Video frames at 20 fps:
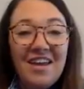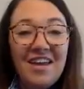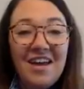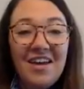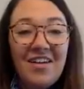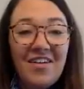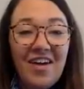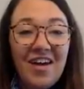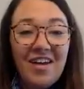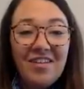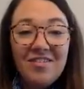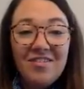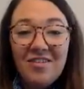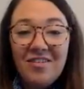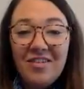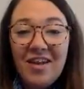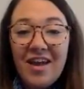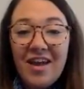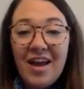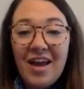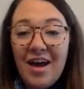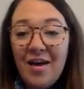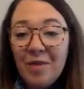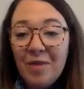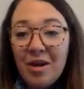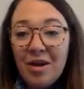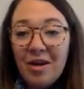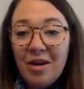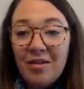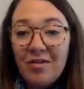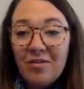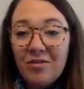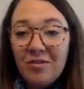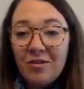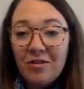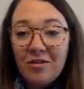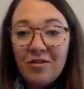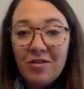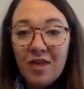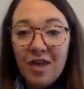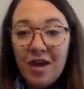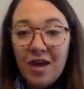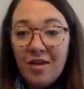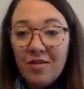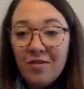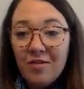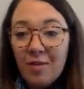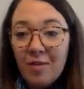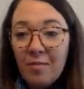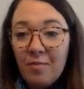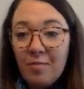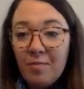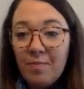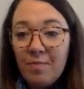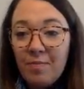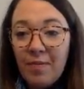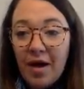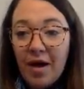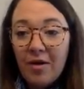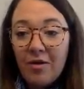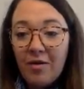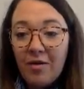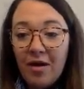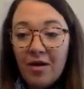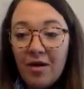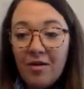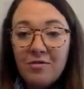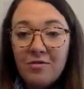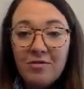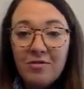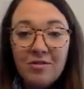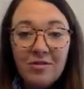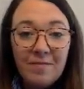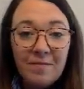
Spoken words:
Okay, so now I'm going to insert that as my background.